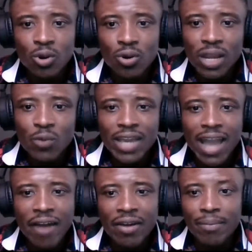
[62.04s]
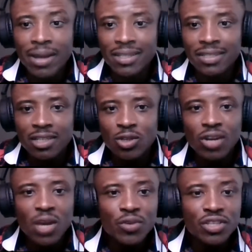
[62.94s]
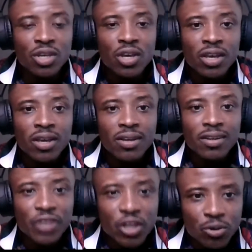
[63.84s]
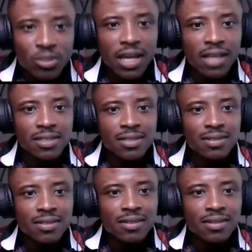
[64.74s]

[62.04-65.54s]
connect with hiring managers, connect with recruiters.